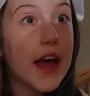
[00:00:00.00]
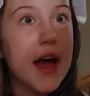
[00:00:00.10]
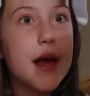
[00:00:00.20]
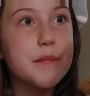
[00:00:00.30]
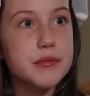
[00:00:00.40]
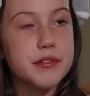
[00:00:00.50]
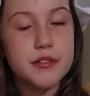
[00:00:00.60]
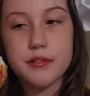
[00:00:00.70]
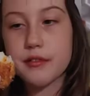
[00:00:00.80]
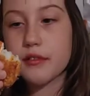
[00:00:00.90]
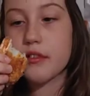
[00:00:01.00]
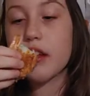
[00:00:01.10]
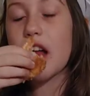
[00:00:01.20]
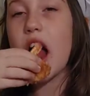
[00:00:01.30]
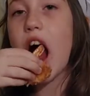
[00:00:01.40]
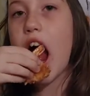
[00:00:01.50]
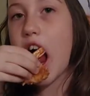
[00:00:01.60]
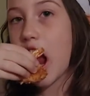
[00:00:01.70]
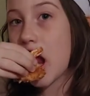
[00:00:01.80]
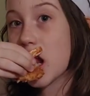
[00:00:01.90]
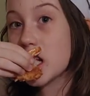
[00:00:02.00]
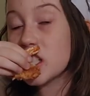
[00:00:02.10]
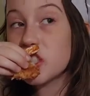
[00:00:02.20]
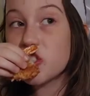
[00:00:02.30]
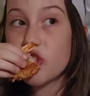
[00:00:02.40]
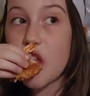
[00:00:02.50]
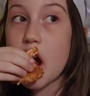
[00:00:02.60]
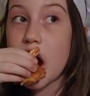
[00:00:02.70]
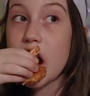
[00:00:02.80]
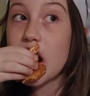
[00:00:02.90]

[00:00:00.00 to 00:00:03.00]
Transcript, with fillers: them. Oh. Well, of course.